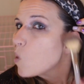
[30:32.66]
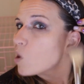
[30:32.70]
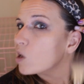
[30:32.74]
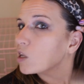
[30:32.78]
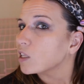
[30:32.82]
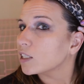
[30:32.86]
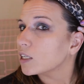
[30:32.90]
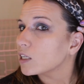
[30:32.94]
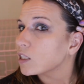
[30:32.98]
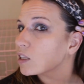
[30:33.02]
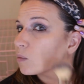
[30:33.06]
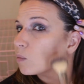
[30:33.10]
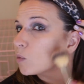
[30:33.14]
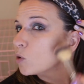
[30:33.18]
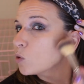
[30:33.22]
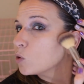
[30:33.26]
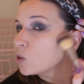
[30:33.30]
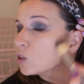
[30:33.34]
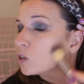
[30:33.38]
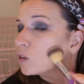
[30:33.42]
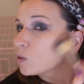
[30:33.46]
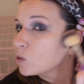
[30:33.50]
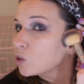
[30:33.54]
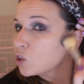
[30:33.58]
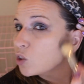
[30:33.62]
It's like the
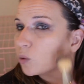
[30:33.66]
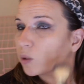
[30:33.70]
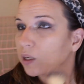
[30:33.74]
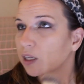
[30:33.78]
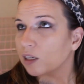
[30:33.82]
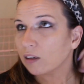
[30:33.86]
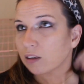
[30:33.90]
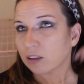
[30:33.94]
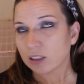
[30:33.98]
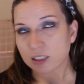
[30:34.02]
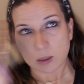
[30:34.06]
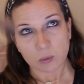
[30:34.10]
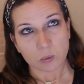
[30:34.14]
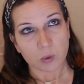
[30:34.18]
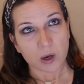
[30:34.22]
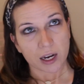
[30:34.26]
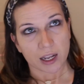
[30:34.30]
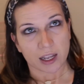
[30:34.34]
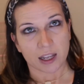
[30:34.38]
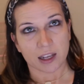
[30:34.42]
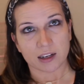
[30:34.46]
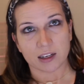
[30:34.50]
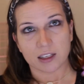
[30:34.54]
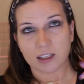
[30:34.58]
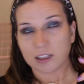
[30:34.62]
most, so I'm
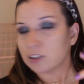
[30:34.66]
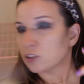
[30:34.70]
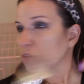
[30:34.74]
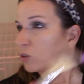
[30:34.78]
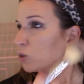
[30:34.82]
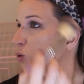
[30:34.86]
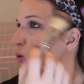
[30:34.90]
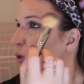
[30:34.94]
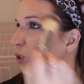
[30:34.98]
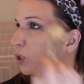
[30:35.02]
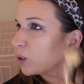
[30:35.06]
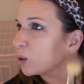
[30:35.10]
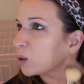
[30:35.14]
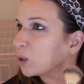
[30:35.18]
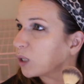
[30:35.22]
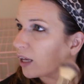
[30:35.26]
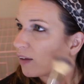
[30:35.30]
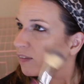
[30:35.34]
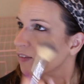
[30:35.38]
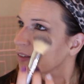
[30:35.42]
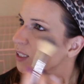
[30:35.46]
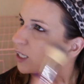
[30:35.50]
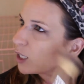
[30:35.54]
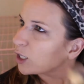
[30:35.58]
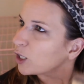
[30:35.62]
right-handed, so doing your
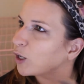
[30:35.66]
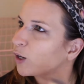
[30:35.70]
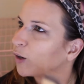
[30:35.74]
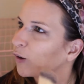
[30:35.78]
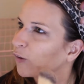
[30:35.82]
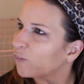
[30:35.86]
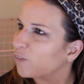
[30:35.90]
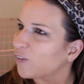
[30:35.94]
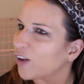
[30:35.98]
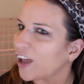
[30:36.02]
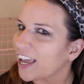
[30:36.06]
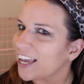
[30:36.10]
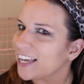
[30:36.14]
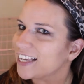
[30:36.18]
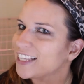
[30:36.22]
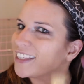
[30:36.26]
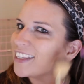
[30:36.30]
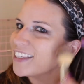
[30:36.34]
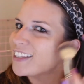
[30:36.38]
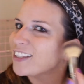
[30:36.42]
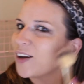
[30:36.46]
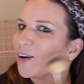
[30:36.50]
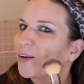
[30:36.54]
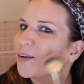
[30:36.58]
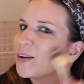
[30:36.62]
left side of your
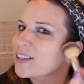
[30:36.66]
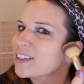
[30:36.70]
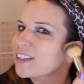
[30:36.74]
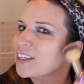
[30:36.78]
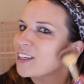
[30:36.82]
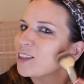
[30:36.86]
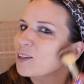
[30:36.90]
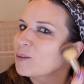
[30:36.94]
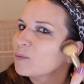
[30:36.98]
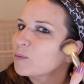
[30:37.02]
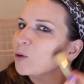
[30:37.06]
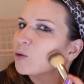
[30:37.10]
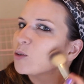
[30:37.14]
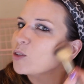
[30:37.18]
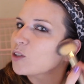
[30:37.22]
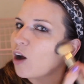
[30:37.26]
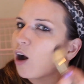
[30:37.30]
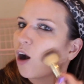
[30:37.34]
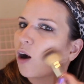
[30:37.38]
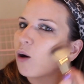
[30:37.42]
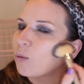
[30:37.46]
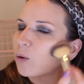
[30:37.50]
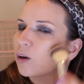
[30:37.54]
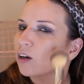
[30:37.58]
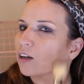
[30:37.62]
face is always like the most
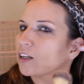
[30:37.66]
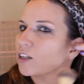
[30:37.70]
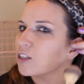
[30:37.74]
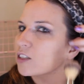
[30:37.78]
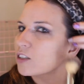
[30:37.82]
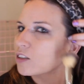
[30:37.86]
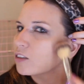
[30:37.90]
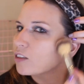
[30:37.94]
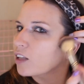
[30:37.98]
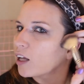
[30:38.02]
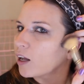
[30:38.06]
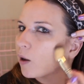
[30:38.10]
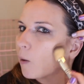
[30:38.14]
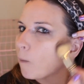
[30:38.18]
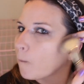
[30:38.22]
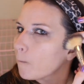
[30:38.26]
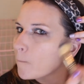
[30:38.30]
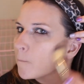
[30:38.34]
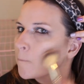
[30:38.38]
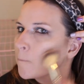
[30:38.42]
awkward because you're like,